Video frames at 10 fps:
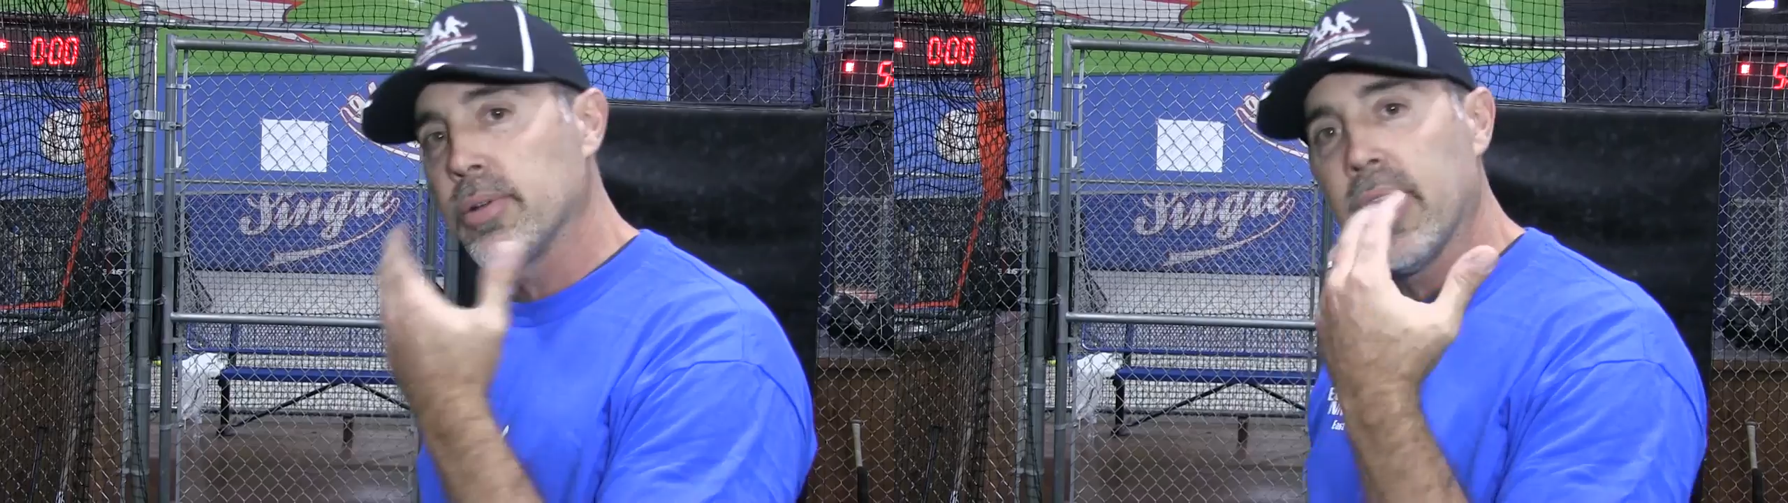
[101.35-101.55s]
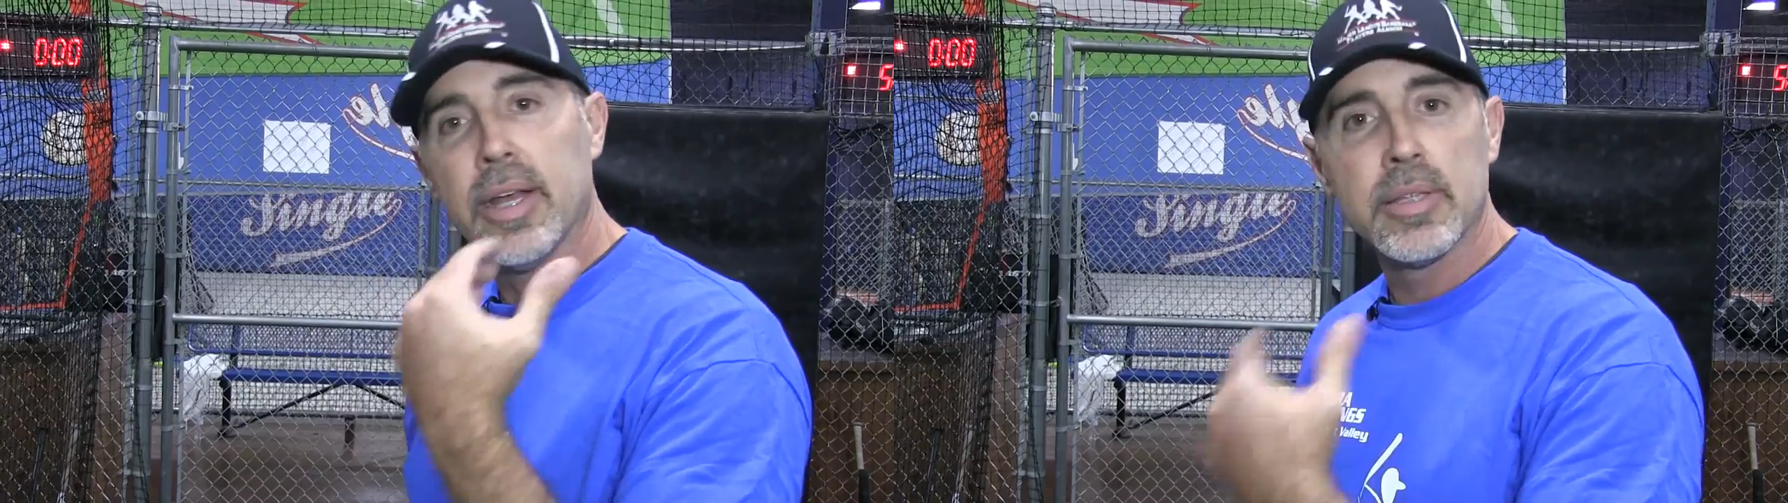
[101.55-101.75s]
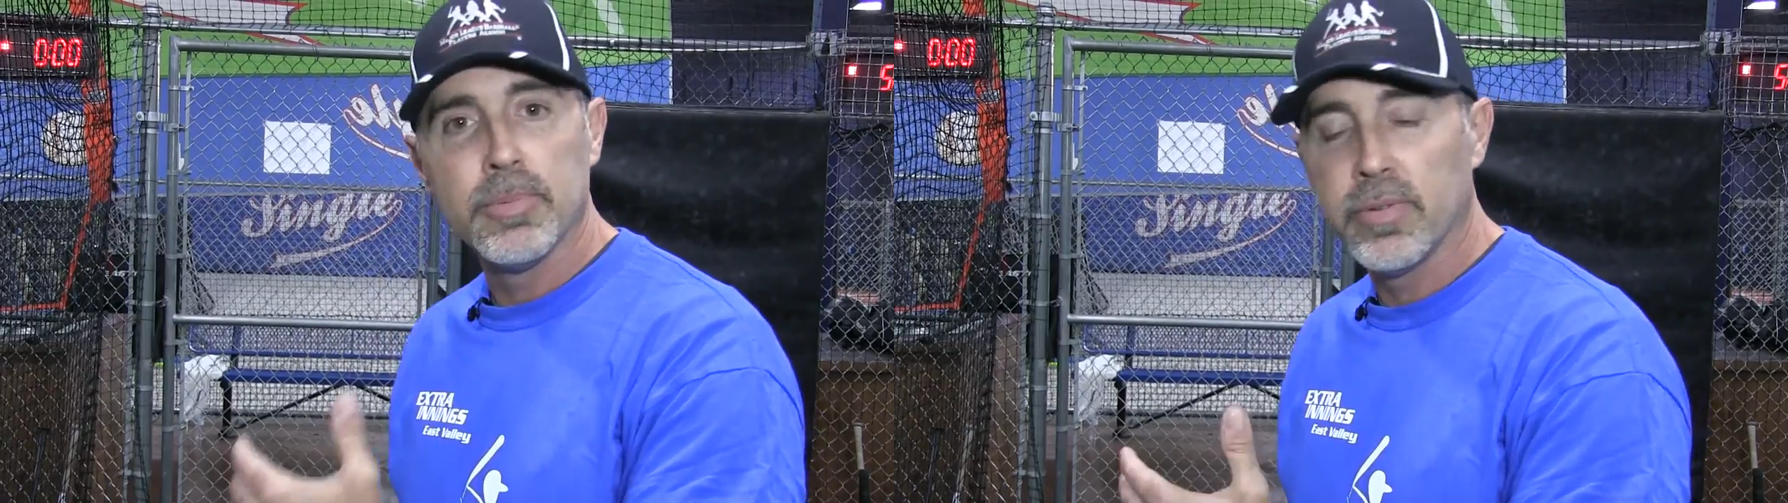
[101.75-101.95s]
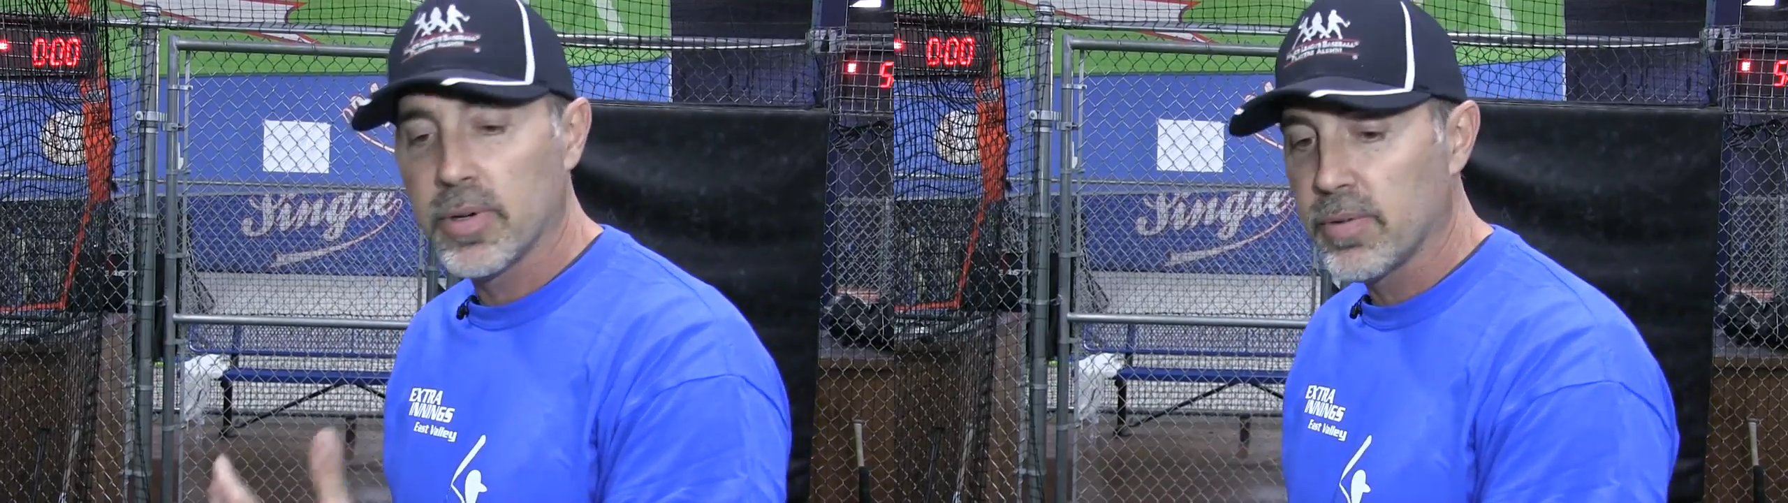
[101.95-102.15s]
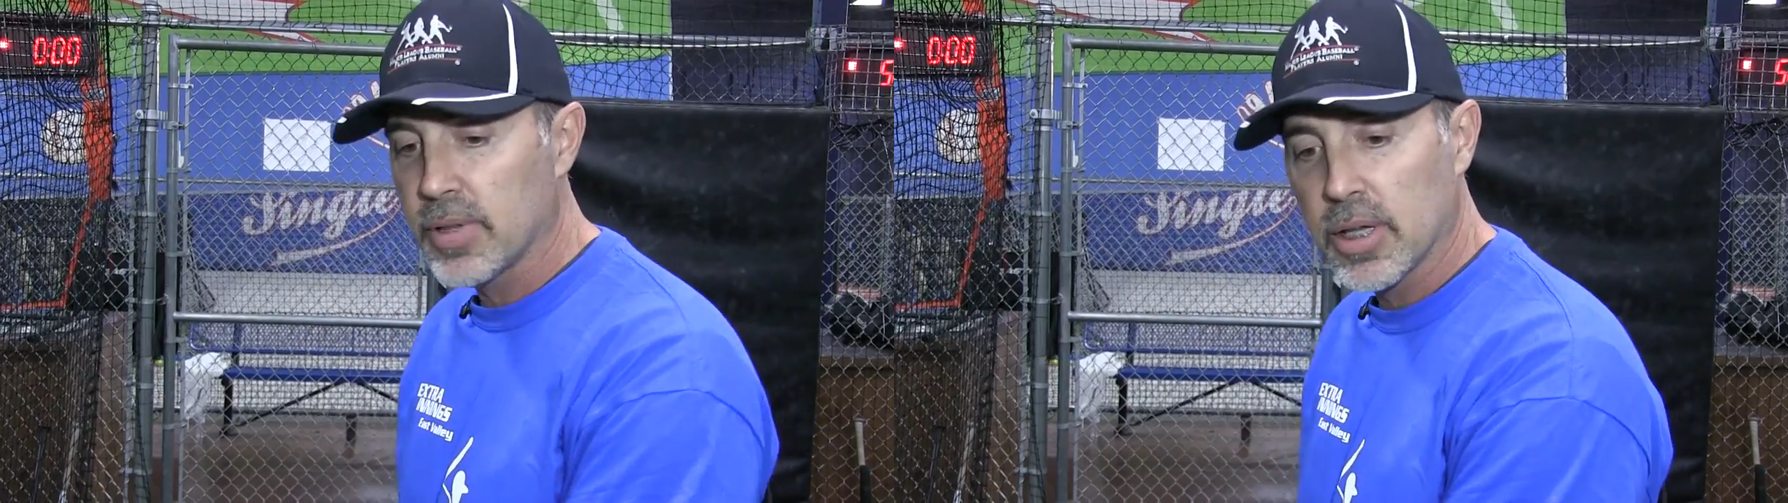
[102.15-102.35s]
and your head's
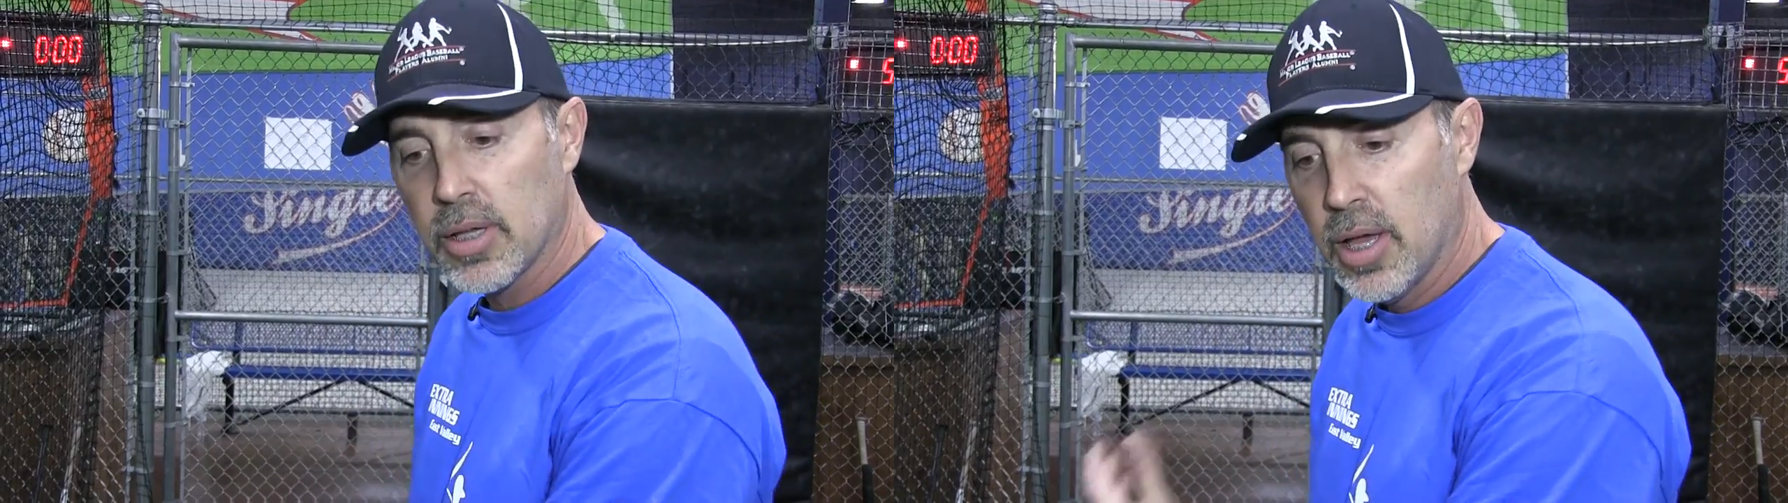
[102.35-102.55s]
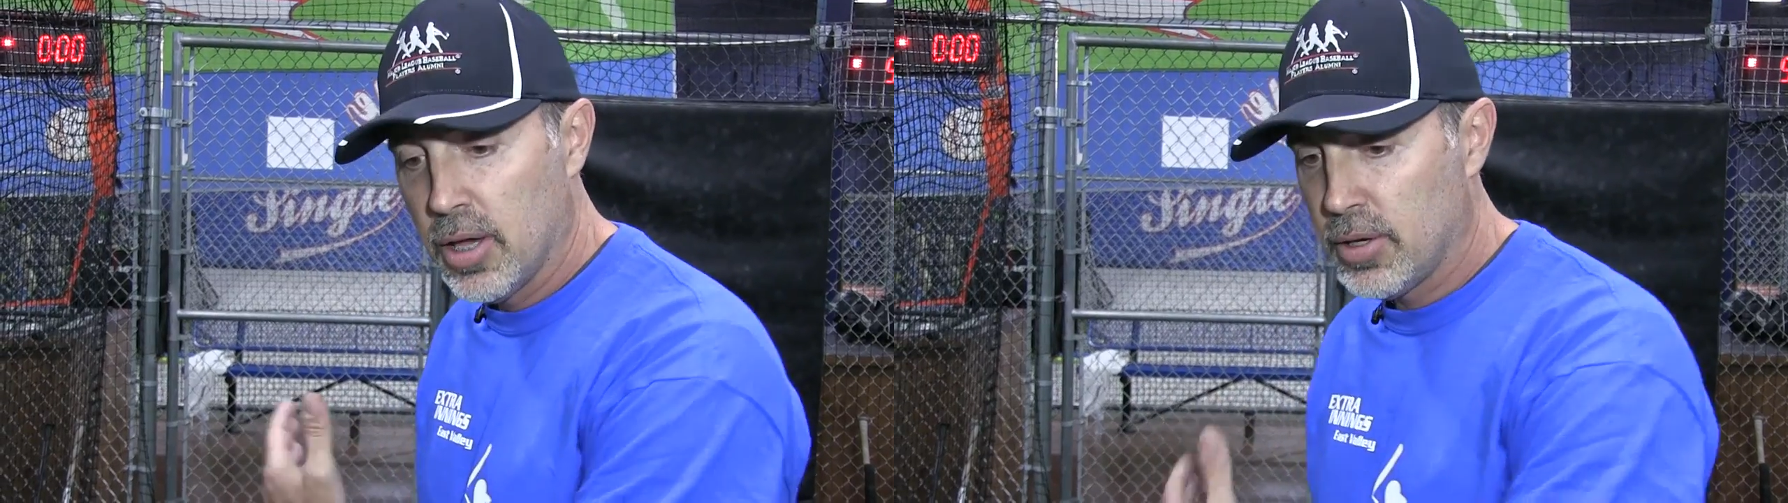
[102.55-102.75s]
moving everything,